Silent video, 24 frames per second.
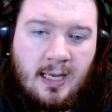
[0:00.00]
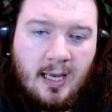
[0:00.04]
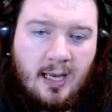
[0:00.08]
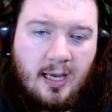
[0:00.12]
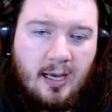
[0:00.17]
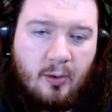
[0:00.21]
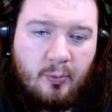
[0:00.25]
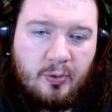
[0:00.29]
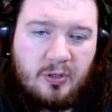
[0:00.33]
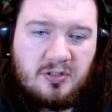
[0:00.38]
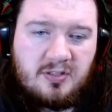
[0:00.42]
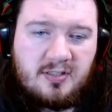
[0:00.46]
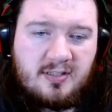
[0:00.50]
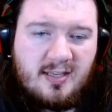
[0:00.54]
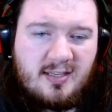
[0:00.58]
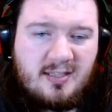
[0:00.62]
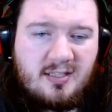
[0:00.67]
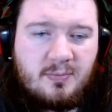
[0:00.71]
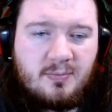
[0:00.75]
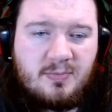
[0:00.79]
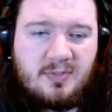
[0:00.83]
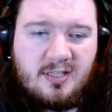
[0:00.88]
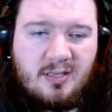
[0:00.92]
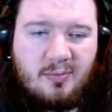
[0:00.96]
We use a
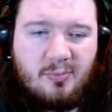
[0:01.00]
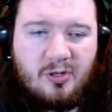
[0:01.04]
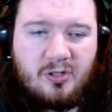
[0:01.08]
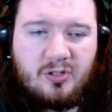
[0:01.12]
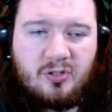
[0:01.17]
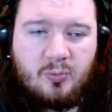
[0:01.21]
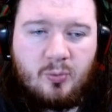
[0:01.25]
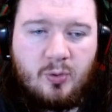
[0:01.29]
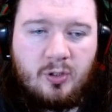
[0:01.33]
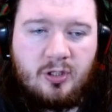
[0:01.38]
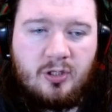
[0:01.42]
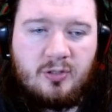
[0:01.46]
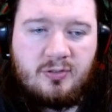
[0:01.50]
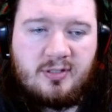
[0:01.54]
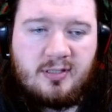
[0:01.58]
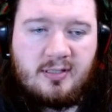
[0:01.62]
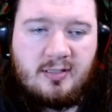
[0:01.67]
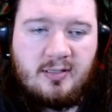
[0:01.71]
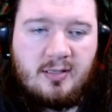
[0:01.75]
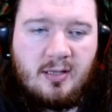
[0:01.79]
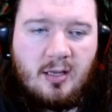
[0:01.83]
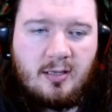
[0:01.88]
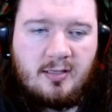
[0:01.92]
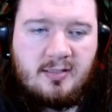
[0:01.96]
system similar to the one used
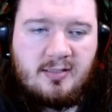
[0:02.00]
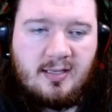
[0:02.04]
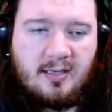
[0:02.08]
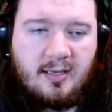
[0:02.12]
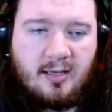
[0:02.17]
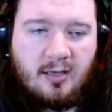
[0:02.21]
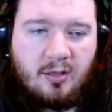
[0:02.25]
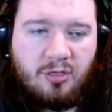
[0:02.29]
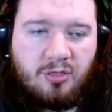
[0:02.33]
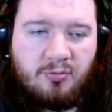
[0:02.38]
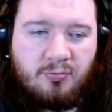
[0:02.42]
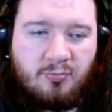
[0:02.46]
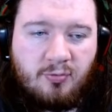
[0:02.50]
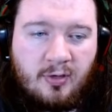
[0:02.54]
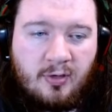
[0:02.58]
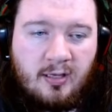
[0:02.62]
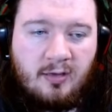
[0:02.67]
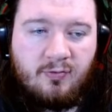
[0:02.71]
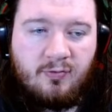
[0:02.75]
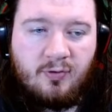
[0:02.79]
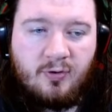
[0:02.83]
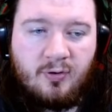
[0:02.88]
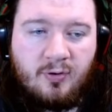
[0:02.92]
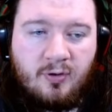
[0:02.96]
in
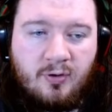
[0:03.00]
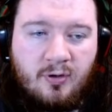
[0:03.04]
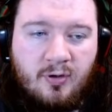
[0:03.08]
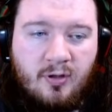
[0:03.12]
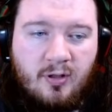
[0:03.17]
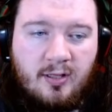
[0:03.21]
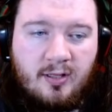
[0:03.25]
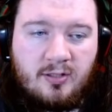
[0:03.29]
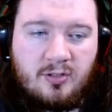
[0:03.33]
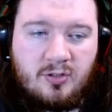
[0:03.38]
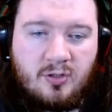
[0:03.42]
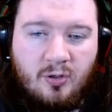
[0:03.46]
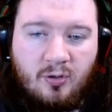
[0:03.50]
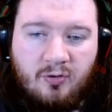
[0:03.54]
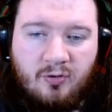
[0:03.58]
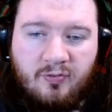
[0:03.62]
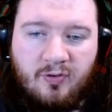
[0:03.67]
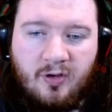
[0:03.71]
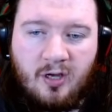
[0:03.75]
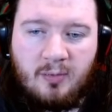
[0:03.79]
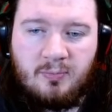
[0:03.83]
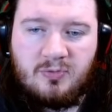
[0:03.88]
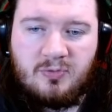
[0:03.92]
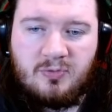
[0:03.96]
CK3 for its coat of arms.